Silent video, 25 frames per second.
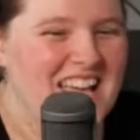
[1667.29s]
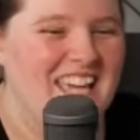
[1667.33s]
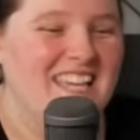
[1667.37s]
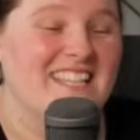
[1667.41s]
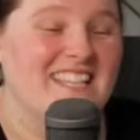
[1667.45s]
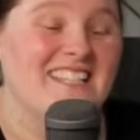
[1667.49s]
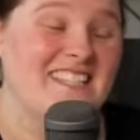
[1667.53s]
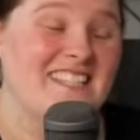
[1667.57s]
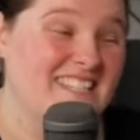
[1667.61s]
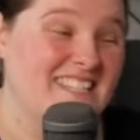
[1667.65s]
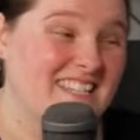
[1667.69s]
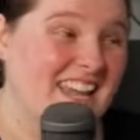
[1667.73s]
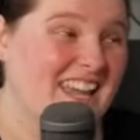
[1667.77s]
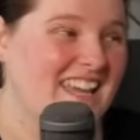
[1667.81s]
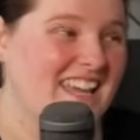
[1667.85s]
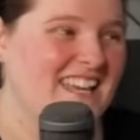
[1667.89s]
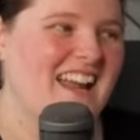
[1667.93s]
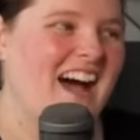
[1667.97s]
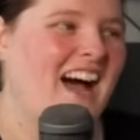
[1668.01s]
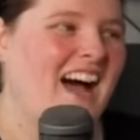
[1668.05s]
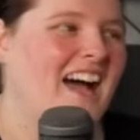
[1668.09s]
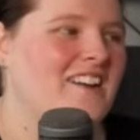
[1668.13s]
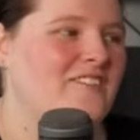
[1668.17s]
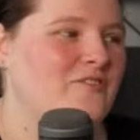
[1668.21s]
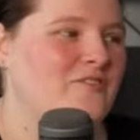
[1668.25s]
Instead,
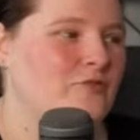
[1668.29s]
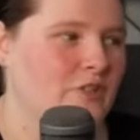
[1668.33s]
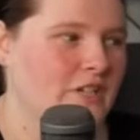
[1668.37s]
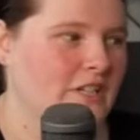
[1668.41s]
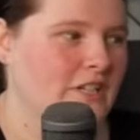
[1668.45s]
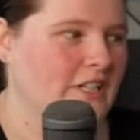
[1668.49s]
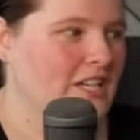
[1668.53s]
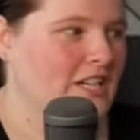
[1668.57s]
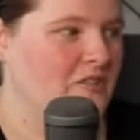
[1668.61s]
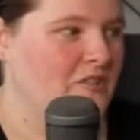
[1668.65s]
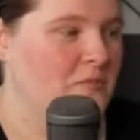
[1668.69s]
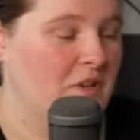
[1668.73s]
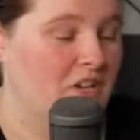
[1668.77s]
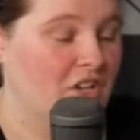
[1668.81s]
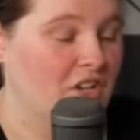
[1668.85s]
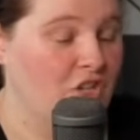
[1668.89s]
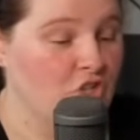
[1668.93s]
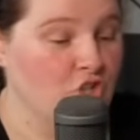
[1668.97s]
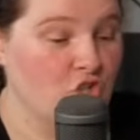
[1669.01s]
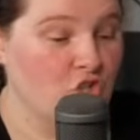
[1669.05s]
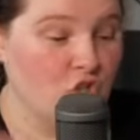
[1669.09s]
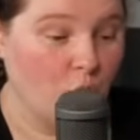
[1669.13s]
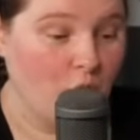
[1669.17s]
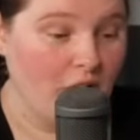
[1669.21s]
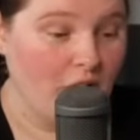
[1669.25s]
I really have been
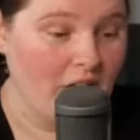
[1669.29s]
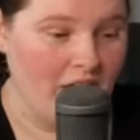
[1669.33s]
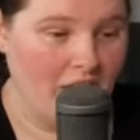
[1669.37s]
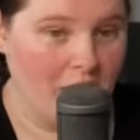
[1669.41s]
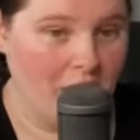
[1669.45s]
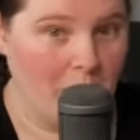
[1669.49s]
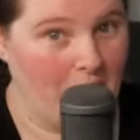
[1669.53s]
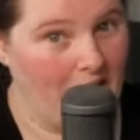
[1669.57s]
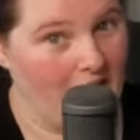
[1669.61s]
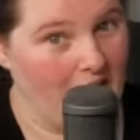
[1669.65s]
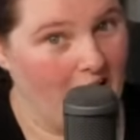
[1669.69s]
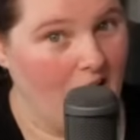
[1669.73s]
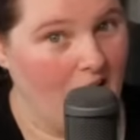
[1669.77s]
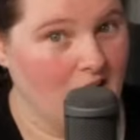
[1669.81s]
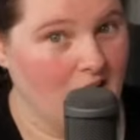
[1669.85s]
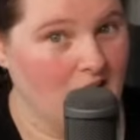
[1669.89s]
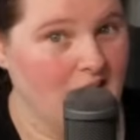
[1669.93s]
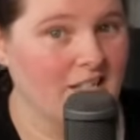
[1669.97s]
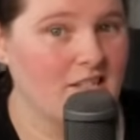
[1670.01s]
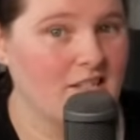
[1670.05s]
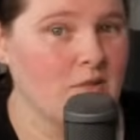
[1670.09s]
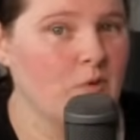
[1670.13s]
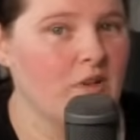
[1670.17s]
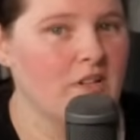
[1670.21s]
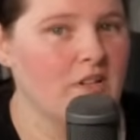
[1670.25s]
enjoying my
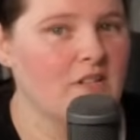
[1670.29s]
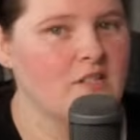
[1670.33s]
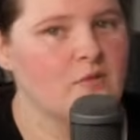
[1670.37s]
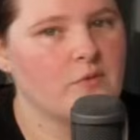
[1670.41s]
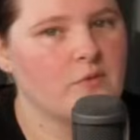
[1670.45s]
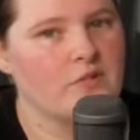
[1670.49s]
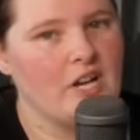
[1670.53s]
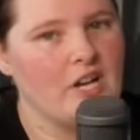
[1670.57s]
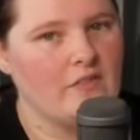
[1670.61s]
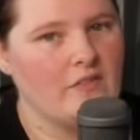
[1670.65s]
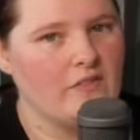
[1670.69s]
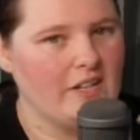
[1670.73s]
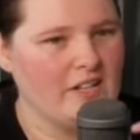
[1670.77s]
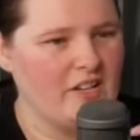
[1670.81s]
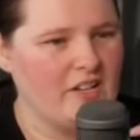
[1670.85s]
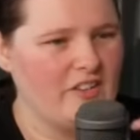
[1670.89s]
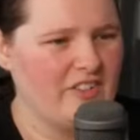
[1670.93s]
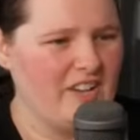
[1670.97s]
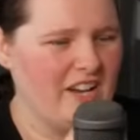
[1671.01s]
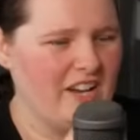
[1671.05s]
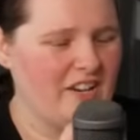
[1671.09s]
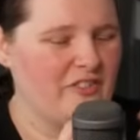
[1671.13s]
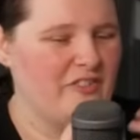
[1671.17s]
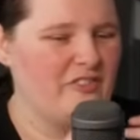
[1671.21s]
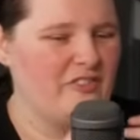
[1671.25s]
Artex ones, which have like a
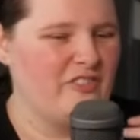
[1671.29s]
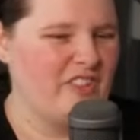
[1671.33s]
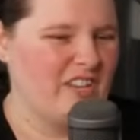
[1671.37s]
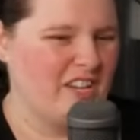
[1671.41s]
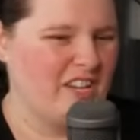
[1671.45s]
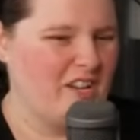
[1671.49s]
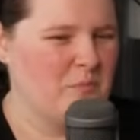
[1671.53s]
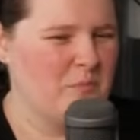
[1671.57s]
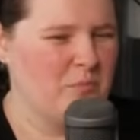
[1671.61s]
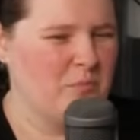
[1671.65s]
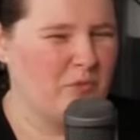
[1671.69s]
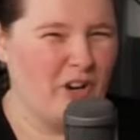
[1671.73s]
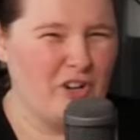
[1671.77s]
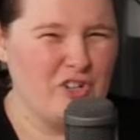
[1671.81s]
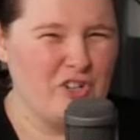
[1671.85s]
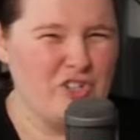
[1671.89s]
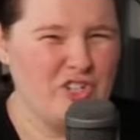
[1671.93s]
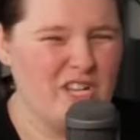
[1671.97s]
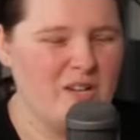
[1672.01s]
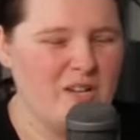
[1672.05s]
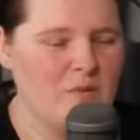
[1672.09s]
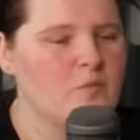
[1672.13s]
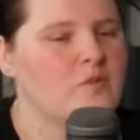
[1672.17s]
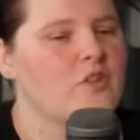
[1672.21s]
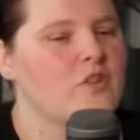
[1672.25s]
kind of thicker brush
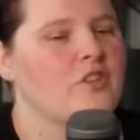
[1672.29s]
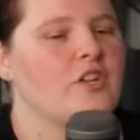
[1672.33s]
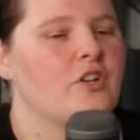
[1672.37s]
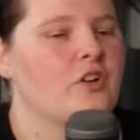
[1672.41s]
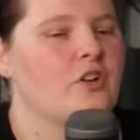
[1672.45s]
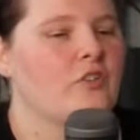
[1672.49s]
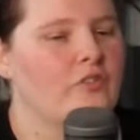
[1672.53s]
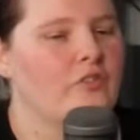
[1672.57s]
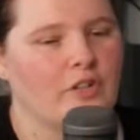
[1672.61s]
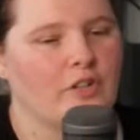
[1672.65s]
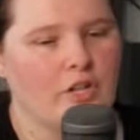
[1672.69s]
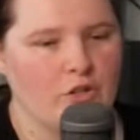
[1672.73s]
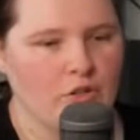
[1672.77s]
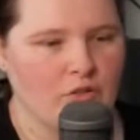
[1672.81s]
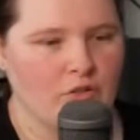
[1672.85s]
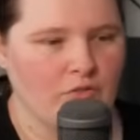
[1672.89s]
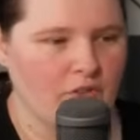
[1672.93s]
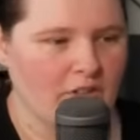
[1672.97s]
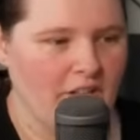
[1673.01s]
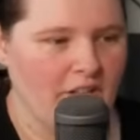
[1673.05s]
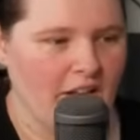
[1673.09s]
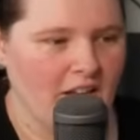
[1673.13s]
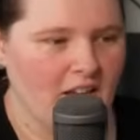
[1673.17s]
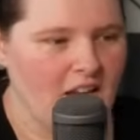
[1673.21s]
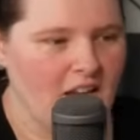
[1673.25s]
nib, so they're not very good
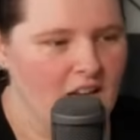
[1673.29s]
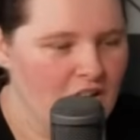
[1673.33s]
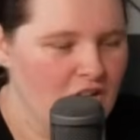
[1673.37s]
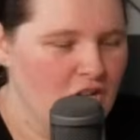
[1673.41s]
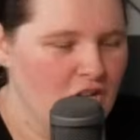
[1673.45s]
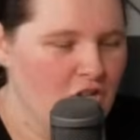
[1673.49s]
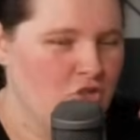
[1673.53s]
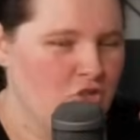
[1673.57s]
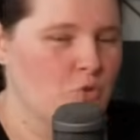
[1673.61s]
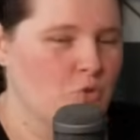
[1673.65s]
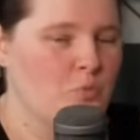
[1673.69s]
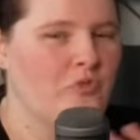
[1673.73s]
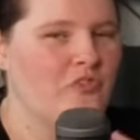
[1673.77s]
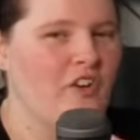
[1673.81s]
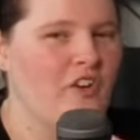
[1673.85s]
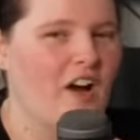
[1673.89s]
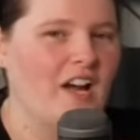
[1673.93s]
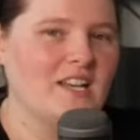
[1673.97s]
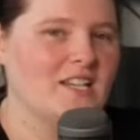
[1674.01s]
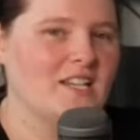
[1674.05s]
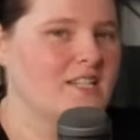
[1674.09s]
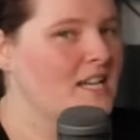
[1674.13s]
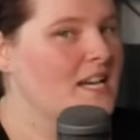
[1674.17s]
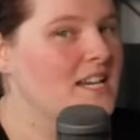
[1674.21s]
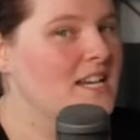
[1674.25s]
for like super
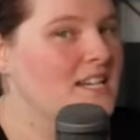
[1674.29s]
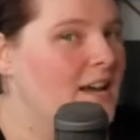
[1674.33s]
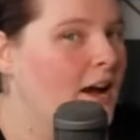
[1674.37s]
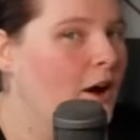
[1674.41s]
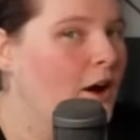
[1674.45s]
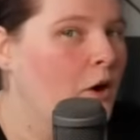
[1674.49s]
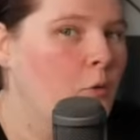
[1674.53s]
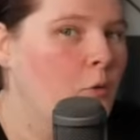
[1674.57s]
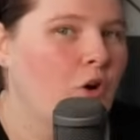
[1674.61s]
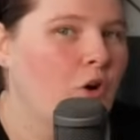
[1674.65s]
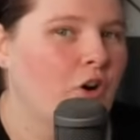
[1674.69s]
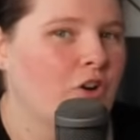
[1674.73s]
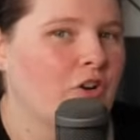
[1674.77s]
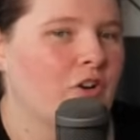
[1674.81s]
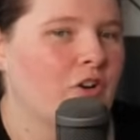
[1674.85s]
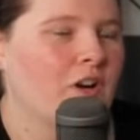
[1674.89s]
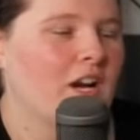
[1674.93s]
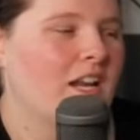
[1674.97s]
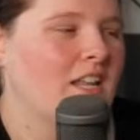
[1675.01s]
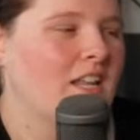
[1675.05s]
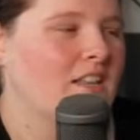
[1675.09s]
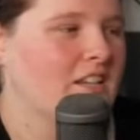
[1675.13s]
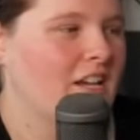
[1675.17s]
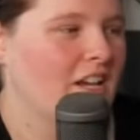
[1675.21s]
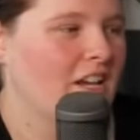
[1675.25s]
fine detail work or
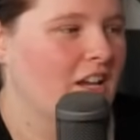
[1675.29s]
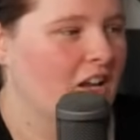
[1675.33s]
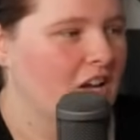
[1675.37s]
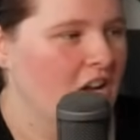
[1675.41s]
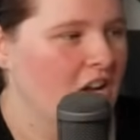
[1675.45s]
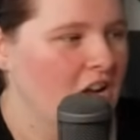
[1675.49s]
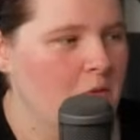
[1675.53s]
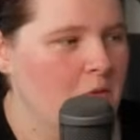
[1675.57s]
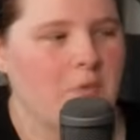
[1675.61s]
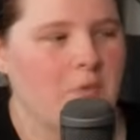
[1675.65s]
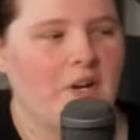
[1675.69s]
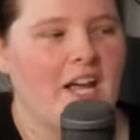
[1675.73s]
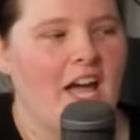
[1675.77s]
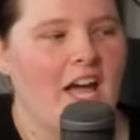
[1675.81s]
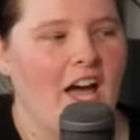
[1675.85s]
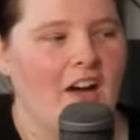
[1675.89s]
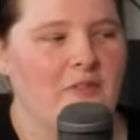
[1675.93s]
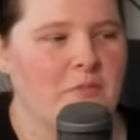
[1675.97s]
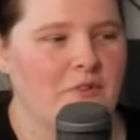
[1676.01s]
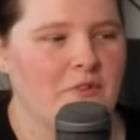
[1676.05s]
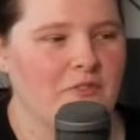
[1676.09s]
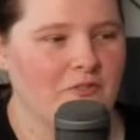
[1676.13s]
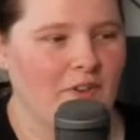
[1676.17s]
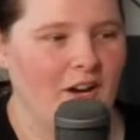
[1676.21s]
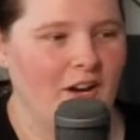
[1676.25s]
anything, but I have
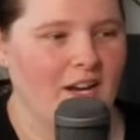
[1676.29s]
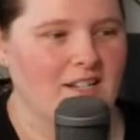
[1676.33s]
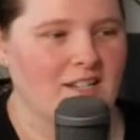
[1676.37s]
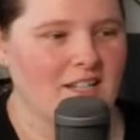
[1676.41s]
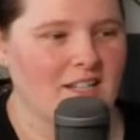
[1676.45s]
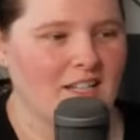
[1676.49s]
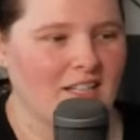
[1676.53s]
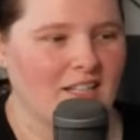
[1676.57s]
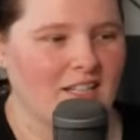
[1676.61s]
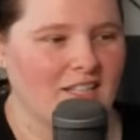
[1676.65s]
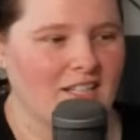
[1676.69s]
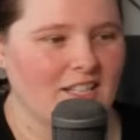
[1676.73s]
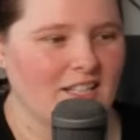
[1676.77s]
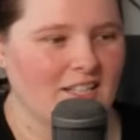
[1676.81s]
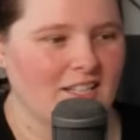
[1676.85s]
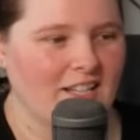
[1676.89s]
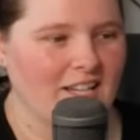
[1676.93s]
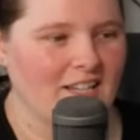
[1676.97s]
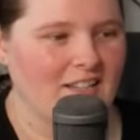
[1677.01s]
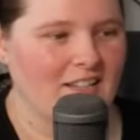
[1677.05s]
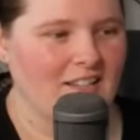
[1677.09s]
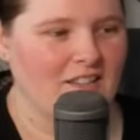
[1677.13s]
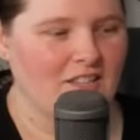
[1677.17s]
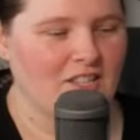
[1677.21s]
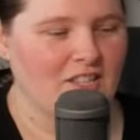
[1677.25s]
been finding that
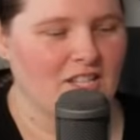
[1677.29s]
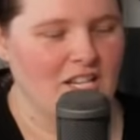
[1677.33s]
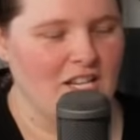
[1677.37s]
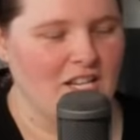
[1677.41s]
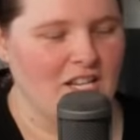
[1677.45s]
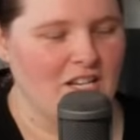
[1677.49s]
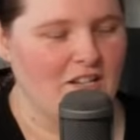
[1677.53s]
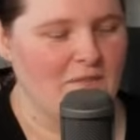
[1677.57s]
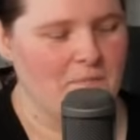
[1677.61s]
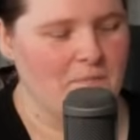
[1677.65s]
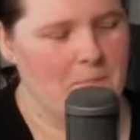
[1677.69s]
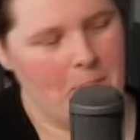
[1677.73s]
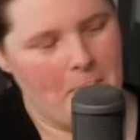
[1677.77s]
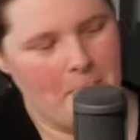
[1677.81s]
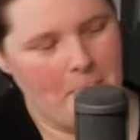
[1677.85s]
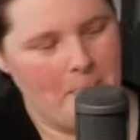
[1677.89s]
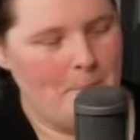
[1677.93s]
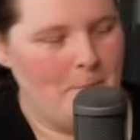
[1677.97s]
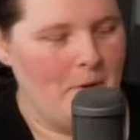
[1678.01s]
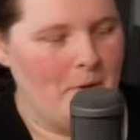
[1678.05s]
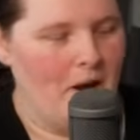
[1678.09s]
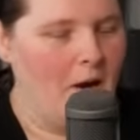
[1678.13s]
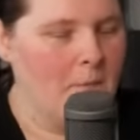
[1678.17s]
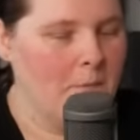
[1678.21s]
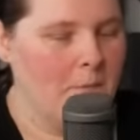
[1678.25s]
like the
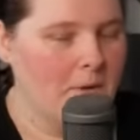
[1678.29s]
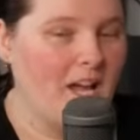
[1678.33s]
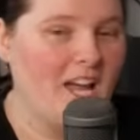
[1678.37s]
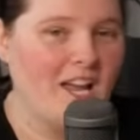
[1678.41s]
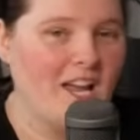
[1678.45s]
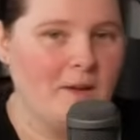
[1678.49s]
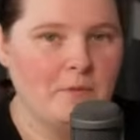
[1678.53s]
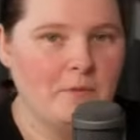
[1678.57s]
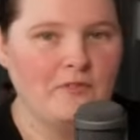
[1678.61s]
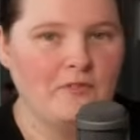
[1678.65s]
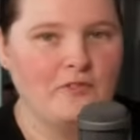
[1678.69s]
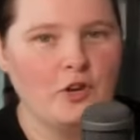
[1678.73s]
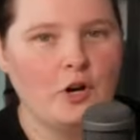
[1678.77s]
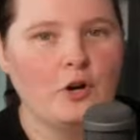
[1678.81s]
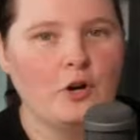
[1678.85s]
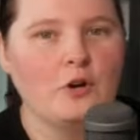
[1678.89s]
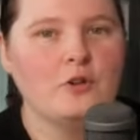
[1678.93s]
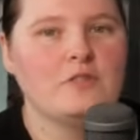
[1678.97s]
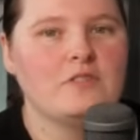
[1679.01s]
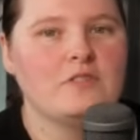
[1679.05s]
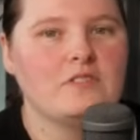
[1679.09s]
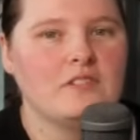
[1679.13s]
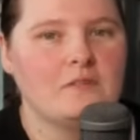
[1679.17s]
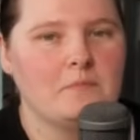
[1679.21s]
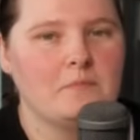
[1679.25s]
upkeep of
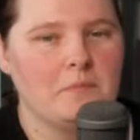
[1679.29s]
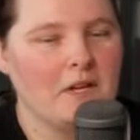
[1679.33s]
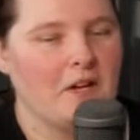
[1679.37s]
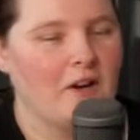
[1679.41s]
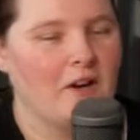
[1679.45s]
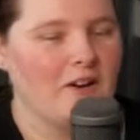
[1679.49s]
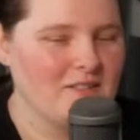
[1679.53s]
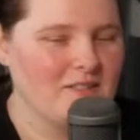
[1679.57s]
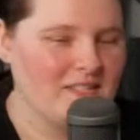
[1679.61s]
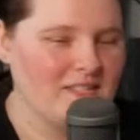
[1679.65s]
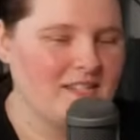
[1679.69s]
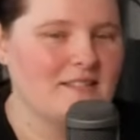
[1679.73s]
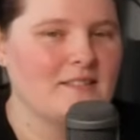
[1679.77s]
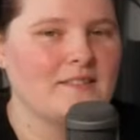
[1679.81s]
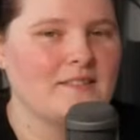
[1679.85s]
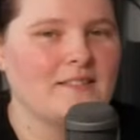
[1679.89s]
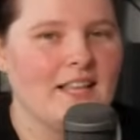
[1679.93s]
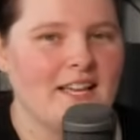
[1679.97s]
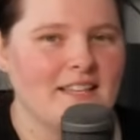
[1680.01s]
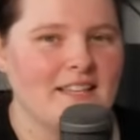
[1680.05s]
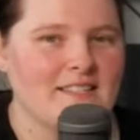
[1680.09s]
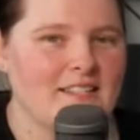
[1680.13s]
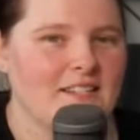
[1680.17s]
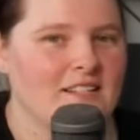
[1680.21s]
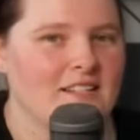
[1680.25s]
those, because it is
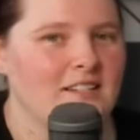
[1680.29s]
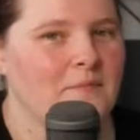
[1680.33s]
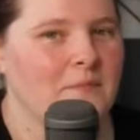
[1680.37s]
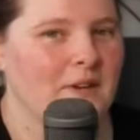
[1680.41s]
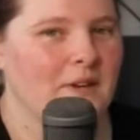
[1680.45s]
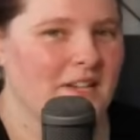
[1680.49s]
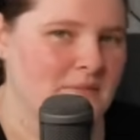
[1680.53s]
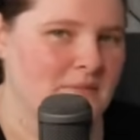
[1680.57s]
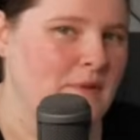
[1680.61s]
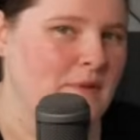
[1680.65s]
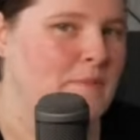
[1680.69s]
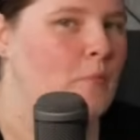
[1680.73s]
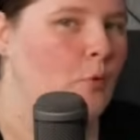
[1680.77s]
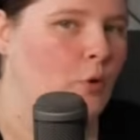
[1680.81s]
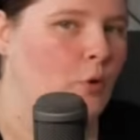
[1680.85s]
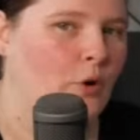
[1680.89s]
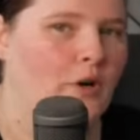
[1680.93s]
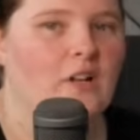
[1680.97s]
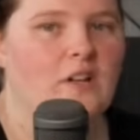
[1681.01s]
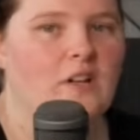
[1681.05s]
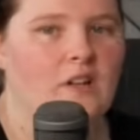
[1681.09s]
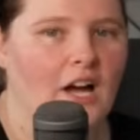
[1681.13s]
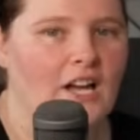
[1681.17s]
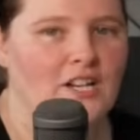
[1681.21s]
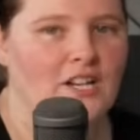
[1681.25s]
lesser, makes me more
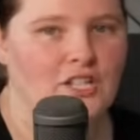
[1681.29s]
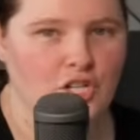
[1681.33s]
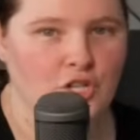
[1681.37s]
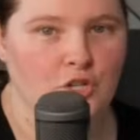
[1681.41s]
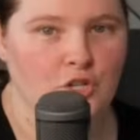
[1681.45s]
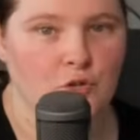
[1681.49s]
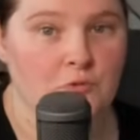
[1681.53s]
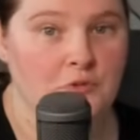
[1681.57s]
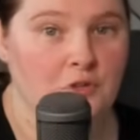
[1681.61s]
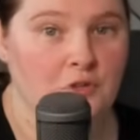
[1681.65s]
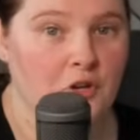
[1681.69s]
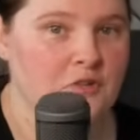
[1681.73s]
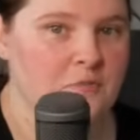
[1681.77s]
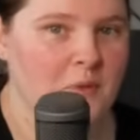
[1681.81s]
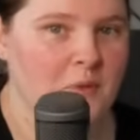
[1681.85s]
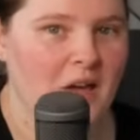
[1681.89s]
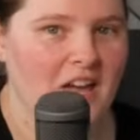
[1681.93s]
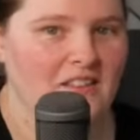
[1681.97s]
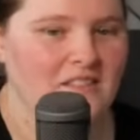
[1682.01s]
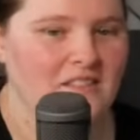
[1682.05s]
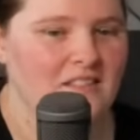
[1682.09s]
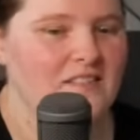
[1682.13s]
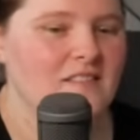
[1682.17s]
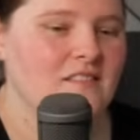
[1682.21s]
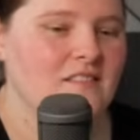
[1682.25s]
inclined to use those
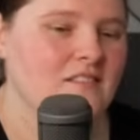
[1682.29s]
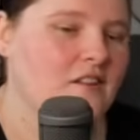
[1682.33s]
pens.